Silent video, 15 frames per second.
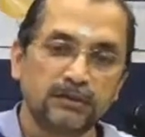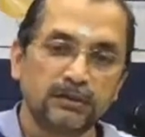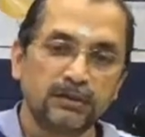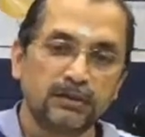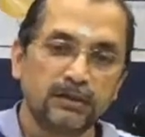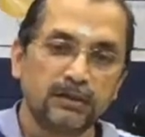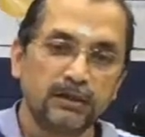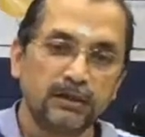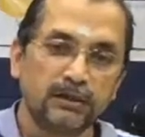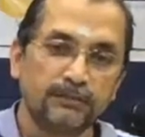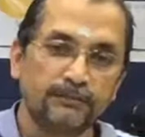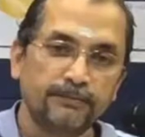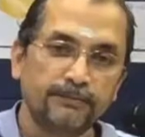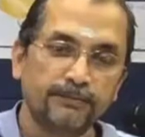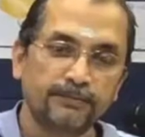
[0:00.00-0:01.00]

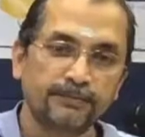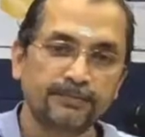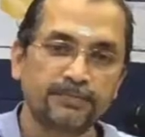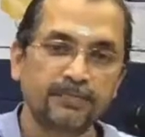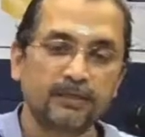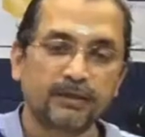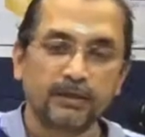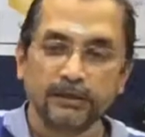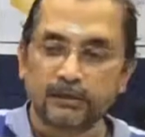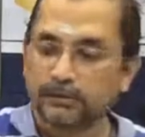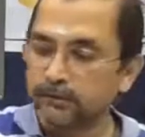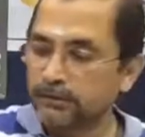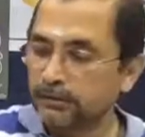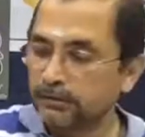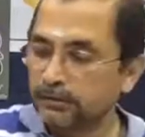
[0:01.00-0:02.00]
So
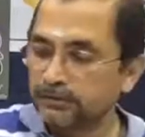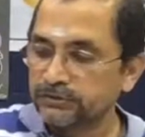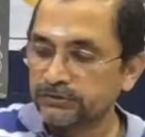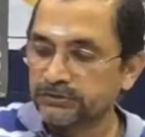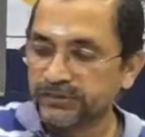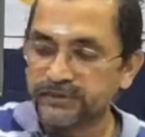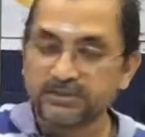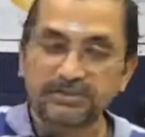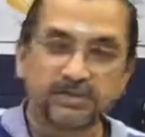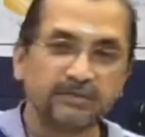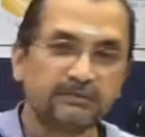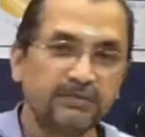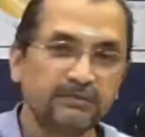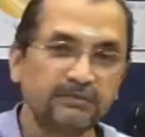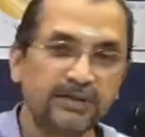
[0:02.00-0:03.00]
traditionally,
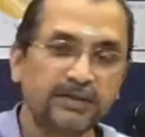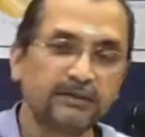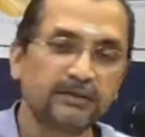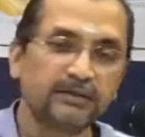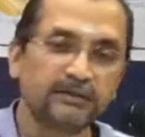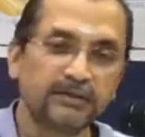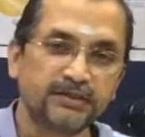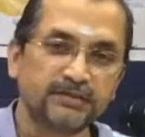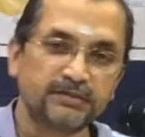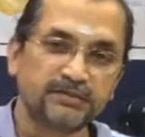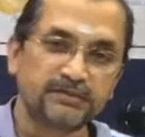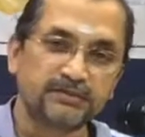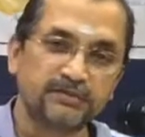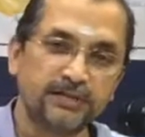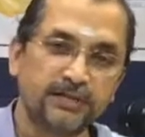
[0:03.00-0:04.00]
we make the tusks,